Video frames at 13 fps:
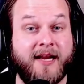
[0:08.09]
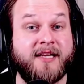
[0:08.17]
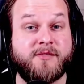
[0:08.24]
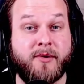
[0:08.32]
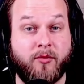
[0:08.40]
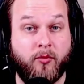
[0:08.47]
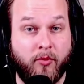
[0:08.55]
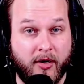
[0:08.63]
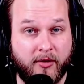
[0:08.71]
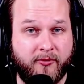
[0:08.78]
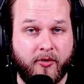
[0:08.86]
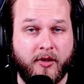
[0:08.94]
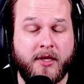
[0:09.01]
It has been
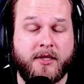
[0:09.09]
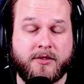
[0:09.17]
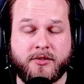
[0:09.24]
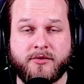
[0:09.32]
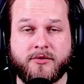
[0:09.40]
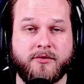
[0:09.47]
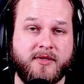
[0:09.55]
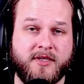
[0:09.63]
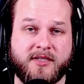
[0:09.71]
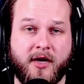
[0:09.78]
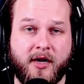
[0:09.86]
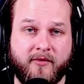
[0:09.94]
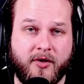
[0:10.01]
wonderful to do these
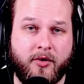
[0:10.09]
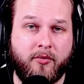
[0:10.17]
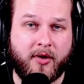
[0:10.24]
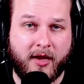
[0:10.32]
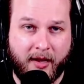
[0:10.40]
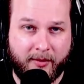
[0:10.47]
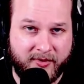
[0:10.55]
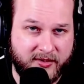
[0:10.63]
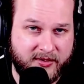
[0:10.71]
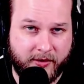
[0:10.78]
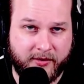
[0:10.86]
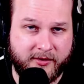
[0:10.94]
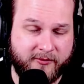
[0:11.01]
audio and video
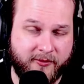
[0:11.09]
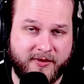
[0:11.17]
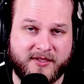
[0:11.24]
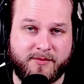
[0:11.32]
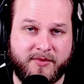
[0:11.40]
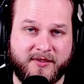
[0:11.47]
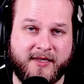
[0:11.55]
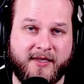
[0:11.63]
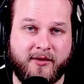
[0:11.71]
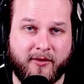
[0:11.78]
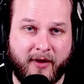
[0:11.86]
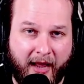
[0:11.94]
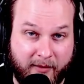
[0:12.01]
commentaries for this
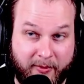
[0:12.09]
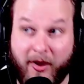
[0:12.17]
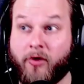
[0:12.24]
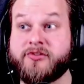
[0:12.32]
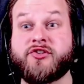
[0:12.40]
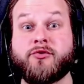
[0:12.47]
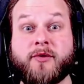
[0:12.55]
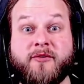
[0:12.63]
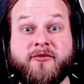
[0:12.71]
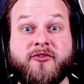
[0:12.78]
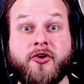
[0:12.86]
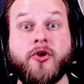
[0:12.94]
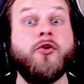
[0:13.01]
particular anime. Also
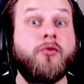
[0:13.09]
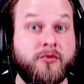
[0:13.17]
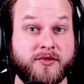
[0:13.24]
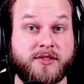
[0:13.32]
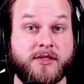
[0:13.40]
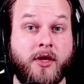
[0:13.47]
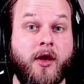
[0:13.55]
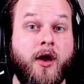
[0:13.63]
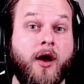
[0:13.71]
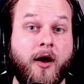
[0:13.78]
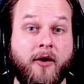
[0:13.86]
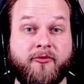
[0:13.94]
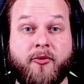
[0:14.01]
reviews
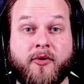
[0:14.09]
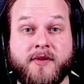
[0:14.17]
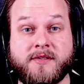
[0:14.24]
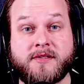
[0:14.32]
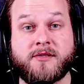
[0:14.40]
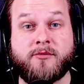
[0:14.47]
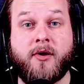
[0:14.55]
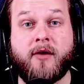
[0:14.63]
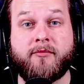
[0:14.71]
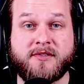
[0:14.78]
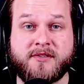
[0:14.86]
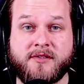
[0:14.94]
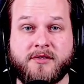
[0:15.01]
for this as well. I've
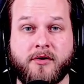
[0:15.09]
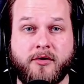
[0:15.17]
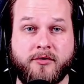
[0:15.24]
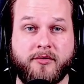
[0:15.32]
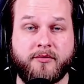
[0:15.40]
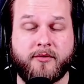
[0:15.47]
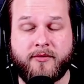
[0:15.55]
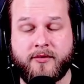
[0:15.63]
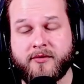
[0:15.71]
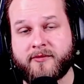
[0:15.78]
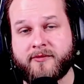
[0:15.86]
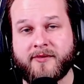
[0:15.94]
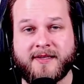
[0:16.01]
recently started doing
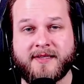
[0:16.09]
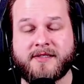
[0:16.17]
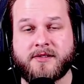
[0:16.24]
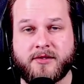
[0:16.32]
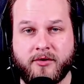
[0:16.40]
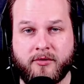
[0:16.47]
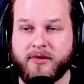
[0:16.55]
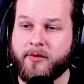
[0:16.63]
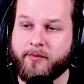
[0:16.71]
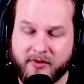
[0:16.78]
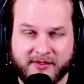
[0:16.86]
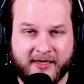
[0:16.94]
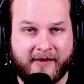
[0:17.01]
reviews for this too, and the
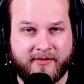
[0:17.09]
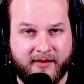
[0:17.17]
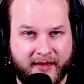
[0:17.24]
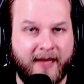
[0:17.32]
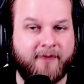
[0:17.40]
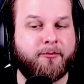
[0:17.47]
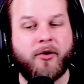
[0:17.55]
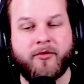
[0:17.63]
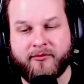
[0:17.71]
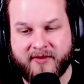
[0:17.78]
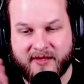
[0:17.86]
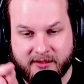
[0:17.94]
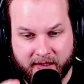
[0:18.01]
person I have to thank both
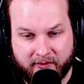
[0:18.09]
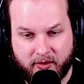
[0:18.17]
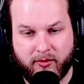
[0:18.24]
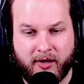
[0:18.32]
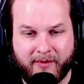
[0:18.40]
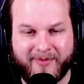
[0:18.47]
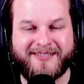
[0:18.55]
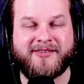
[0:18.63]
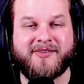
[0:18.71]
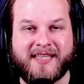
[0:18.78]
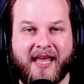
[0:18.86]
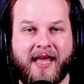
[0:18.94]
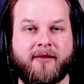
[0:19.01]
for these audio and video
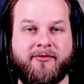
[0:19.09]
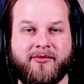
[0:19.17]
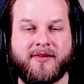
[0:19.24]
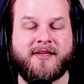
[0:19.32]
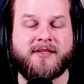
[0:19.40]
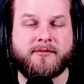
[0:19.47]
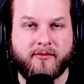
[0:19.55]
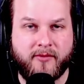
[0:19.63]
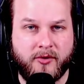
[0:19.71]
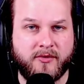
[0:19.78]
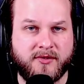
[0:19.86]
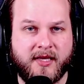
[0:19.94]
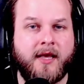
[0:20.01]
commentaries and for these
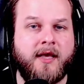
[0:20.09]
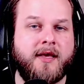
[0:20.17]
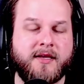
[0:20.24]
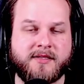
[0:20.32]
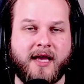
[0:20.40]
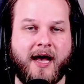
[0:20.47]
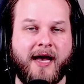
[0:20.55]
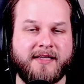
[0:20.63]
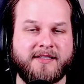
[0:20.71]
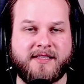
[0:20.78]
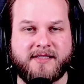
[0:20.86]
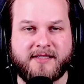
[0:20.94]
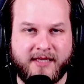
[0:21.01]
reviews is
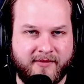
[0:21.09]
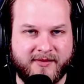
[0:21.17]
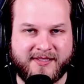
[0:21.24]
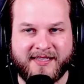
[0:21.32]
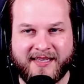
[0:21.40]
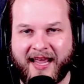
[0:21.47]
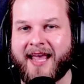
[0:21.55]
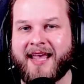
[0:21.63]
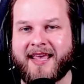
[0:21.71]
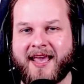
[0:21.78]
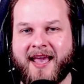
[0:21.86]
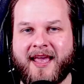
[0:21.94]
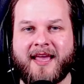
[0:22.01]
Isaac Stevenson,
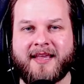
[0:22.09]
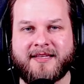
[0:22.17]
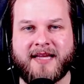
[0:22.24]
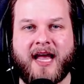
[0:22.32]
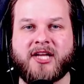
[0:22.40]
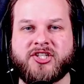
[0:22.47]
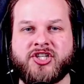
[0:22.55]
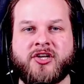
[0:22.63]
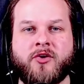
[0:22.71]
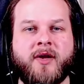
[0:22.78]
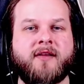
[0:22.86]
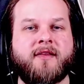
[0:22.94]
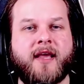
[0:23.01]
aka Dat Chicken
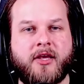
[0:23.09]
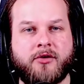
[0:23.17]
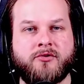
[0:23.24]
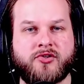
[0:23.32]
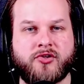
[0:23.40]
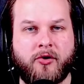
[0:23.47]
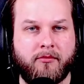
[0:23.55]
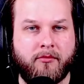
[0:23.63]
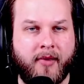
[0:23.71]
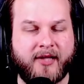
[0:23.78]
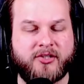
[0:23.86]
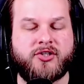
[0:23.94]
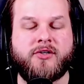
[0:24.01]
Wayne. Thank you so
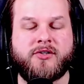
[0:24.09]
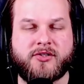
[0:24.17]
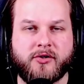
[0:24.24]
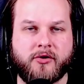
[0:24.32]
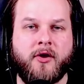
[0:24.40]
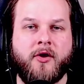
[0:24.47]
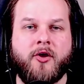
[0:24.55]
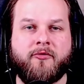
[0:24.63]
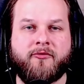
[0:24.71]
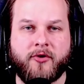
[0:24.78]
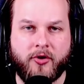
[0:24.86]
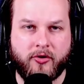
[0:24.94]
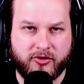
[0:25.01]
much, good sir,
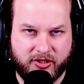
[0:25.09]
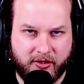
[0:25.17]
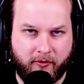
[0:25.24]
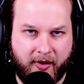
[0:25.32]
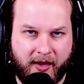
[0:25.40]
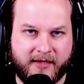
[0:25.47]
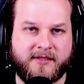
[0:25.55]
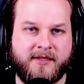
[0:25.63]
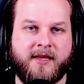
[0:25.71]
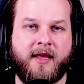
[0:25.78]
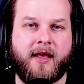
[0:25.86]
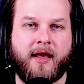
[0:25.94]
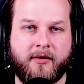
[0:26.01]
for your
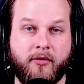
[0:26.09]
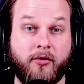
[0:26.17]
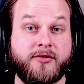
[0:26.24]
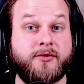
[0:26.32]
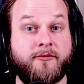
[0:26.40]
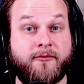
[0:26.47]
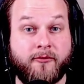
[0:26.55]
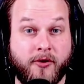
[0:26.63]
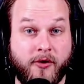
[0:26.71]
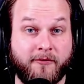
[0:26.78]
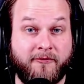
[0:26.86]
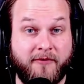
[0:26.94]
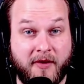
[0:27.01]
generosity and also for
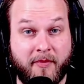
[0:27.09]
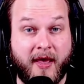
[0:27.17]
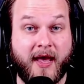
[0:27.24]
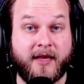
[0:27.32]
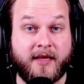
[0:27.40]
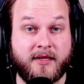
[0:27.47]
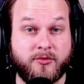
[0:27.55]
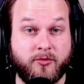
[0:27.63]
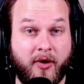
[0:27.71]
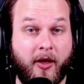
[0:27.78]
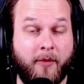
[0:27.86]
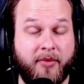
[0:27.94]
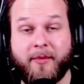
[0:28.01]
your feedback as
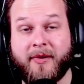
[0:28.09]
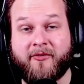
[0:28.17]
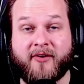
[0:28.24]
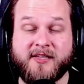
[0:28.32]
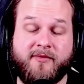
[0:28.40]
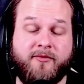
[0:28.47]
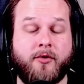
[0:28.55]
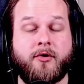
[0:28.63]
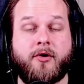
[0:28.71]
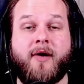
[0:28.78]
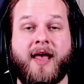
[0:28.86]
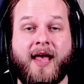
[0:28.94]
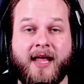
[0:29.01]
well. But my friends, before we
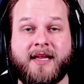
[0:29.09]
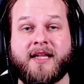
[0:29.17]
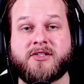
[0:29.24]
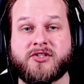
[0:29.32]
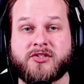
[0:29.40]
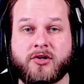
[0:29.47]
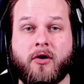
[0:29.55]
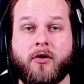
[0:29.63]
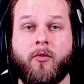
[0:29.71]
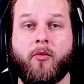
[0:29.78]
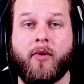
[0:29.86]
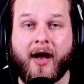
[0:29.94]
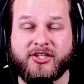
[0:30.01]
go ahead and start
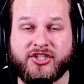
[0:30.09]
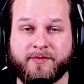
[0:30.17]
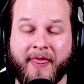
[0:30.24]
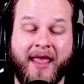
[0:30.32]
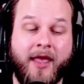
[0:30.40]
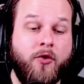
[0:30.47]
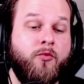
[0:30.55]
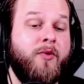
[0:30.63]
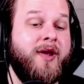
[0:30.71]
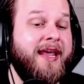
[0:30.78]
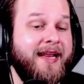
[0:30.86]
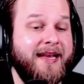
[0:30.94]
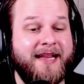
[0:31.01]
watching,
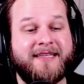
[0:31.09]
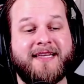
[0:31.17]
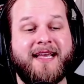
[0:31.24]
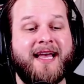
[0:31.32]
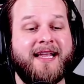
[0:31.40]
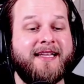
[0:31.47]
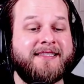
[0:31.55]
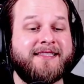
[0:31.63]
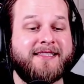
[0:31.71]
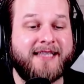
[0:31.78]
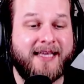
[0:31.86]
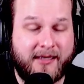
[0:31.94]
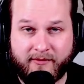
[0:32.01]
we need to get in
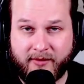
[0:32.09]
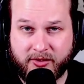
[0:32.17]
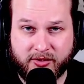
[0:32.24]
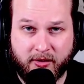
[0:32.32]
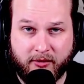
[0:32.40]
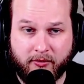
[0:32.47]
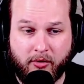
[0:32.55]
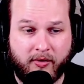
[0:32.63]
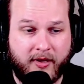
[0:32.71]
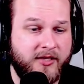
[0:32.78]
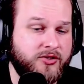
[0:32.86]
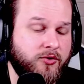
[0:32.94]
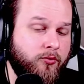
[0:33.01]
sync of each other,
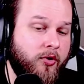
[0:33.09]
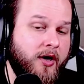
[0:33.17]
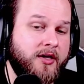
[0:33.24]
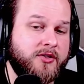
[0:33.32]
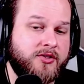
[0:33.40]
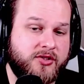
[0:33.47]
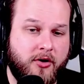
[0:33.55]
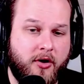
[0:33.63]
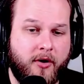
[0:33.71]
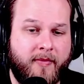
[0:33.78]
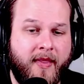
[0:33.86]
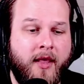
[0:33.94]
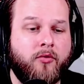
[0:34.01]
okay? So we're gonna
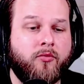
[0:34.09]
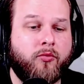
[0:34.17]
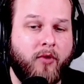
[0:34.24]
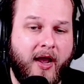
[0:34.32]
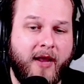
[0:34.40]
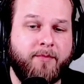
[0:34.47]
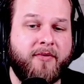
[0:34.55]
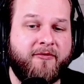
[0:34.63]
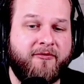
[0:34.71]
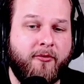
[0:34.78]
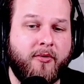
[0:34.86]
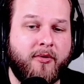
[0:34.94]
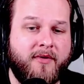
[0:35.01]
start right
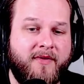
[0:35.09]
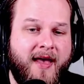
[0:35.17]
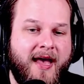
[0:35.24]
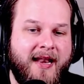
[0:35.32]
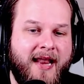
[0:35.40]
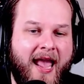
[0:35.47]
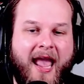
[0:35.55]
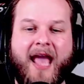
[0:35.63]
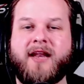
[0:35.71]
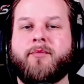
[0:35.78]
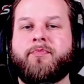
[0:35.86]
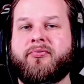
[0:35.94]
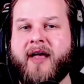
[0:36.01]
before that
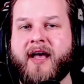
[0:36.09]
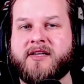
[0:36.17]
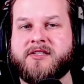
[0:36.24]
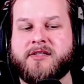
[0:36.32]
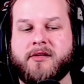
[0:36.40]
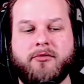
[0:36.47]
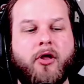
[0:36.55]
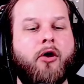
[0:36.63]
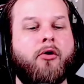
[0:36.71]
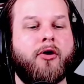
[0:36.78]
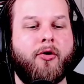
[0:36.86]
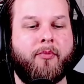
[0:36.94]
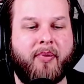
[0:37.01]
Aniplex
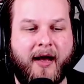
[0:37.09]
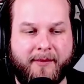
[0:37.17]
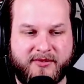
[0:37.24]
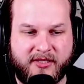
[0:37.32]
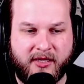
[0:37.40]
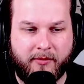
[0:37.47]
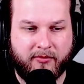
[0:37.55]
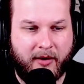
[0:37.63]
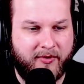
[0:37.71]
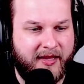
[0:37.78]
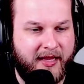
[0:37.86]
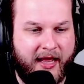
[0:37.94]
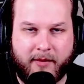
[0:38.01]
logo pops up, right when
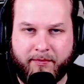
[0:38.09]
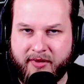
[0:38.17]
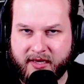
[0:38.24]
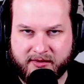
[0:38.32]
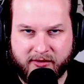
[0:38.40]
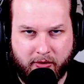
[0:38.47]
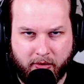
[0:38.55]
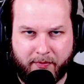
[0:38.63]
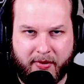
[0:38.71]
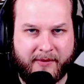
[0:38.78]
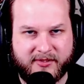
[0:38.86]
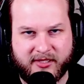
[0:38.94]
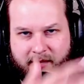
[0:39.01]
that Aniplex logo
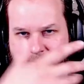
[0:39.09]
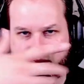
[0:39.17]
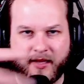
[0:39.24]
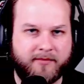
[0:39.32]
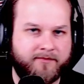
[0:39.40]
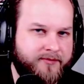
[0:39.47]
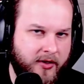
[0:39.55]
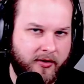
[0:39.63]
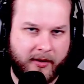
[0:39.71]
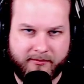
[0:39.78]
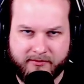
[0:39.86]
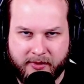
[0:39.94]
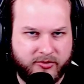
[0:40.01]
pops up, and then, you know,
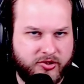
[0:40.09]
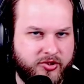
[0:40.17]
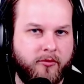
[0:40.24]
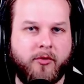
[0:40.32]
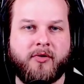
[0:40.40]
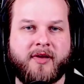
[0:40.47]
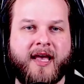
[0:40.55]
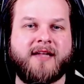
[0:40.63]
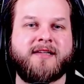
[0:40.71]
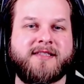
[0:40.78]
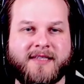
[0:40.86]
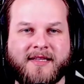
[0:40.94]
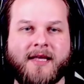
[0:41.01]
I'm sure we'll get
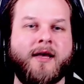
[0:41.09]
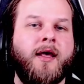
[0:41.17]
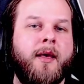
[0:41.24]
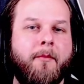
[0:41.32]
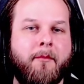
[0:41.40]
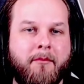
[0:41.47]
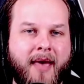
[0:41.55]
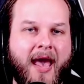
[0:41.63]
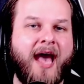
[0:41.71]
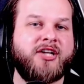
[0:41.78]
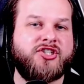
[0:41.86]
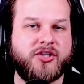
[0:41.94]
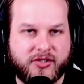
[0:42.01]
into the
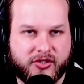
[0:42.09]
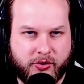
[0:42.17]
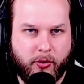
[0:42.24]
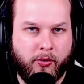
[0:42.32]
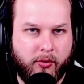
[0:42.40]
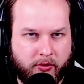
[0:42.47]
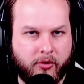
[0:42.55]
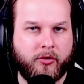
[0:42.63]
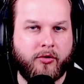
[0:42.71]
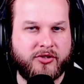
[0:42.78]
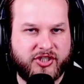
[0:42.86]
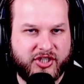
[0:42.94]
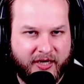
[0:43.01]
magic school
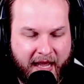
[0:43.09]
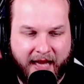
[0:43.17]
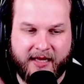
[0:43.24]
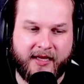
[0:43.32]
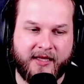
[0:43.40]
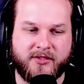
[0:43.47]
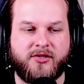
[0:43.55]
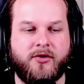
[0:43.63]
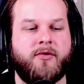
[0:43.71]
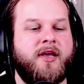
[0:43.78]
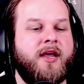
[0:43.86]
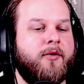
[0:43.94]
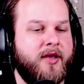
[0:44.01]
girl shenanigans. So
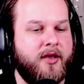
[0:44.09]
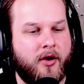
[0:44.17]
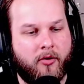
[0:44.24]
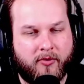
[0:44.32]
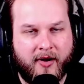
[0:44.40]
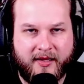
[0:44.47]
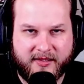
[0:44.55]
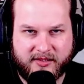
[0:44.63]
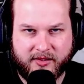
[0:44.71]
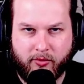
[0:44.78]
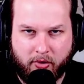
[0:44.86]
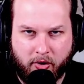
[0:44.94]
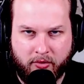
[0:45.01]
here we go, right at the
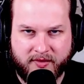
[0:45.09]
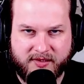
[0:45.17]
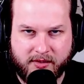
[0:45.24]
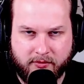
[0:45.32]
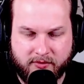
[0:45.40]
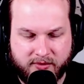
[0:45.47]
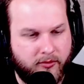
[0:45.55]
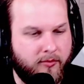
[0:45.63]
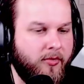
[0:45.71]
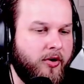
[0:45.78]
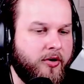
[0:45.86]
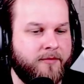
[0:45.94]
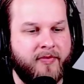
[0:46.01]
0:00
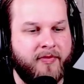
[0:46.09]
mark.